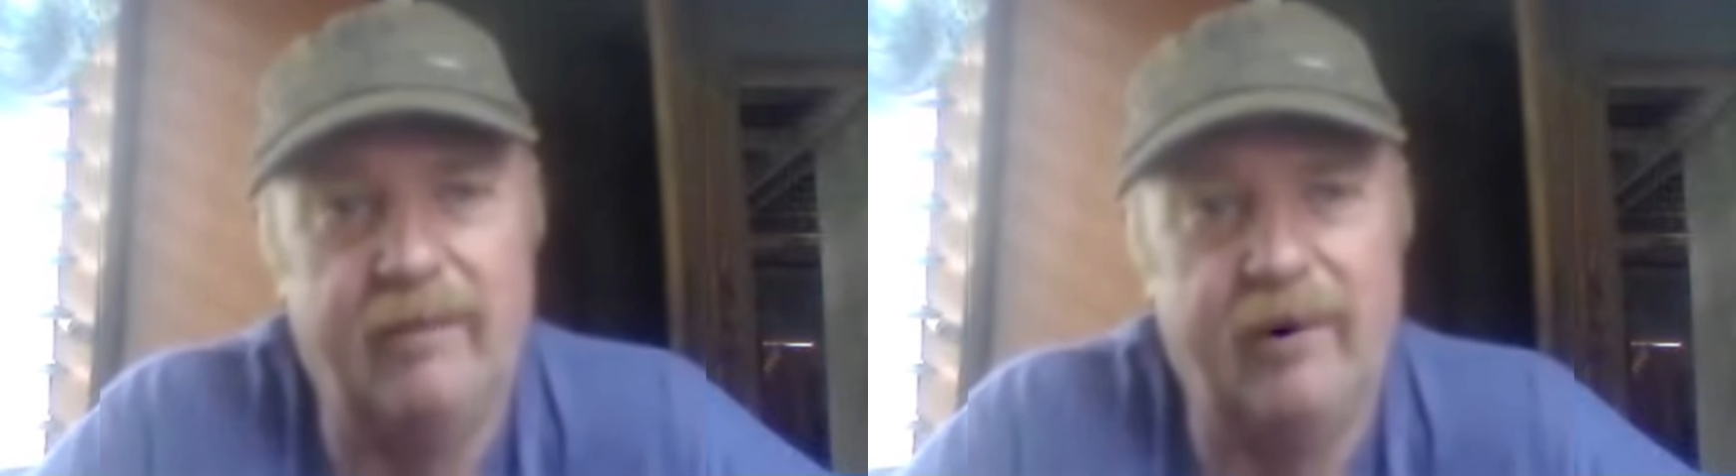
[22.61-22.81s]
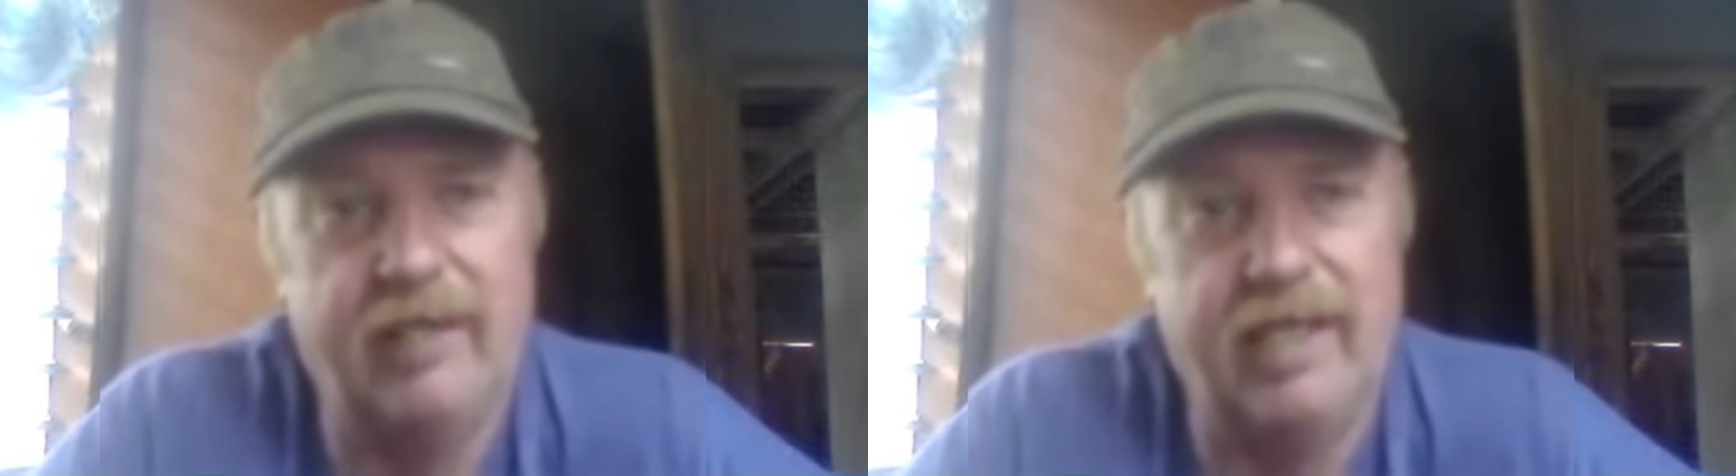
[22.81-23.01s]

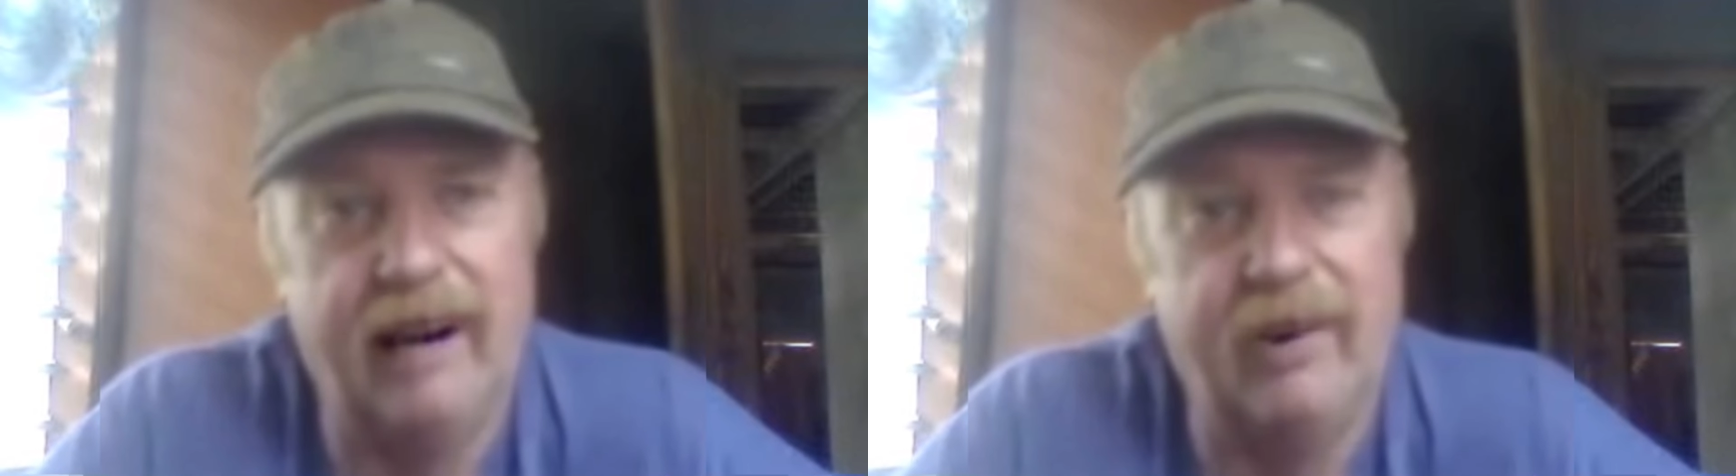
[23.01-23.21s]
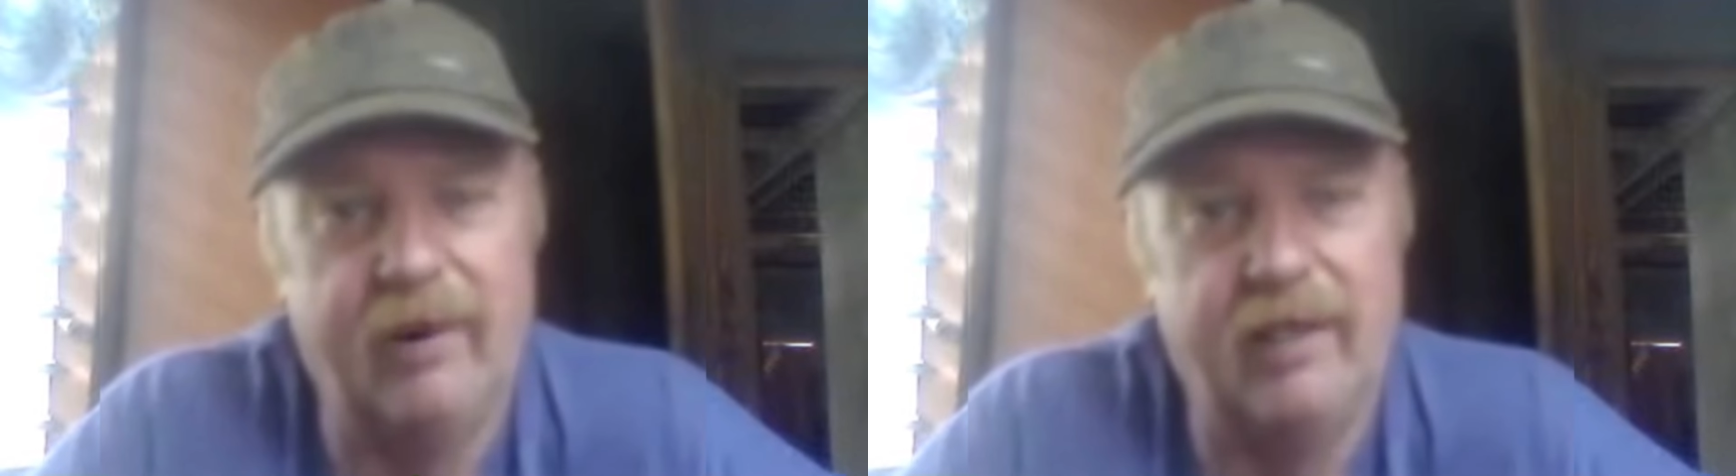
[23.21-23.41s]
Her
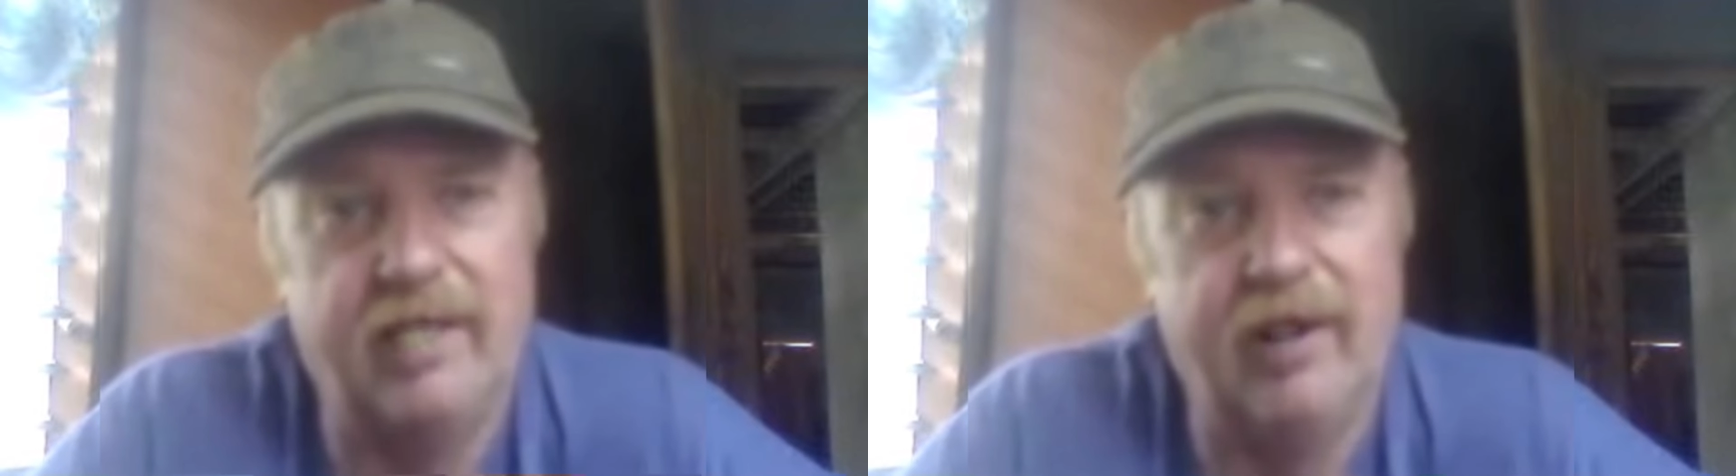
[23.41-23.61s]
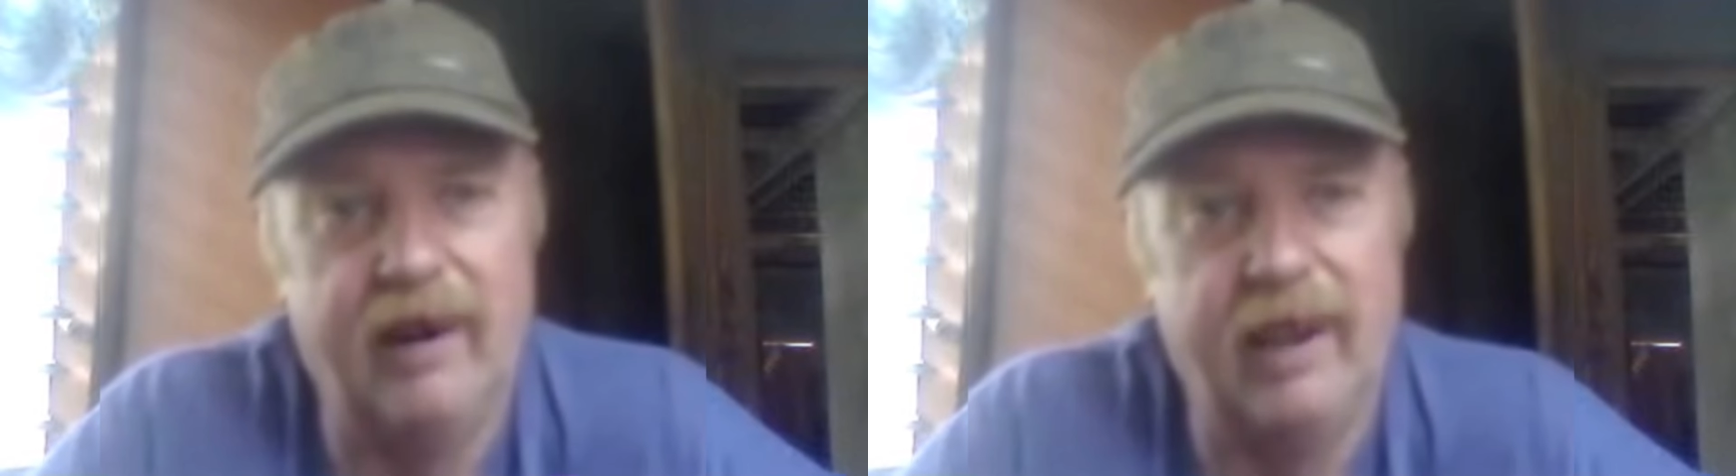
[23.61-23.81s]
channel
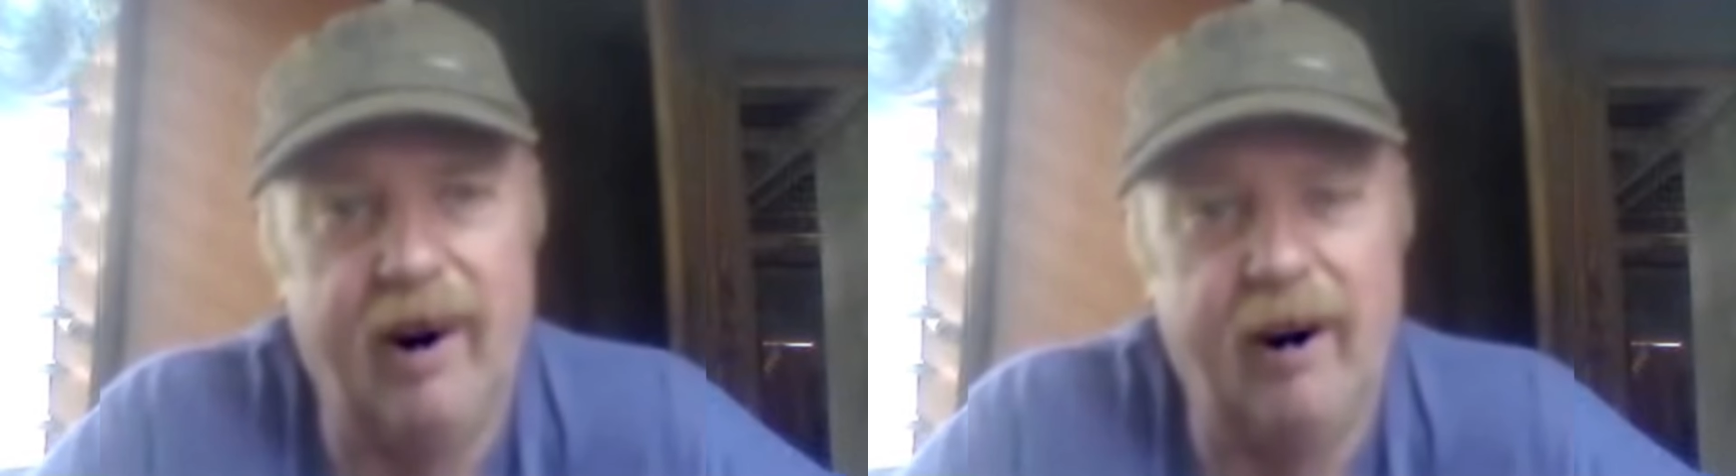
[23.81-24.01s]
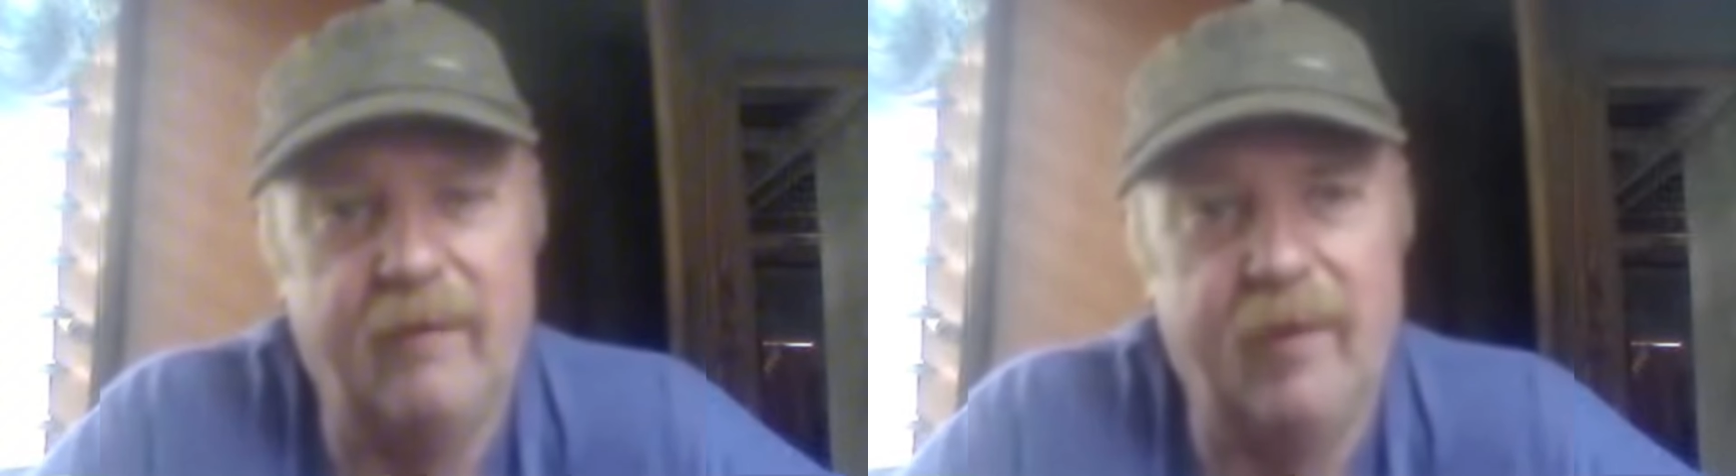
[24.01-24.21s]
is
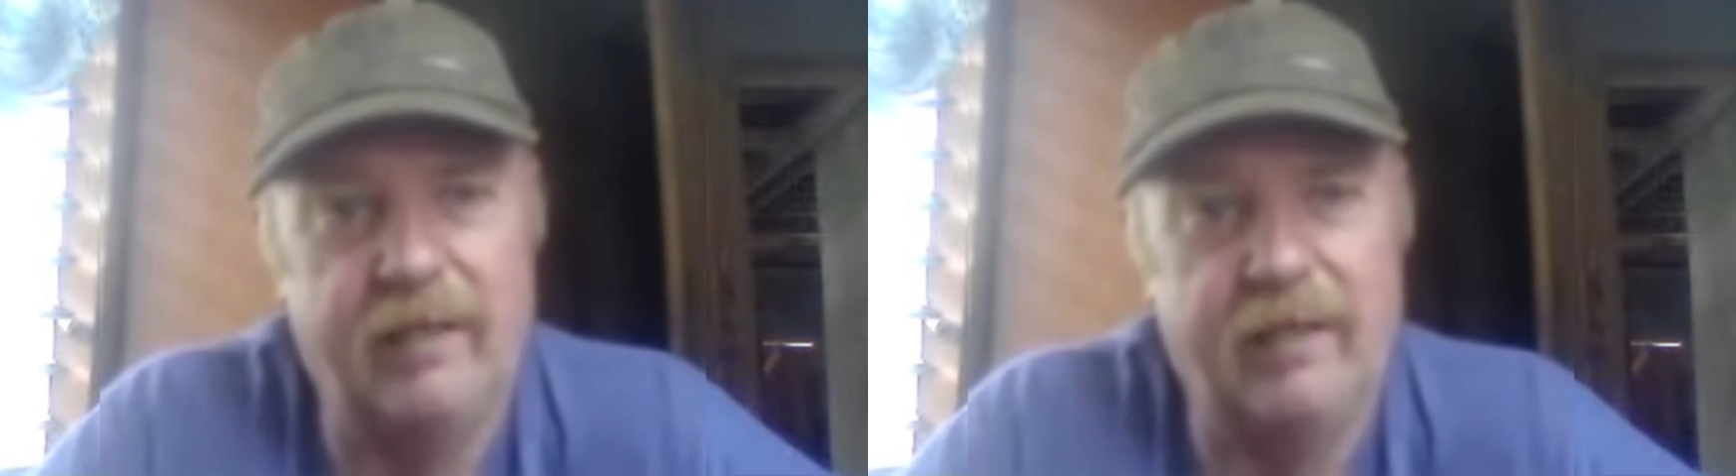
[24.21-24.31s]
starting off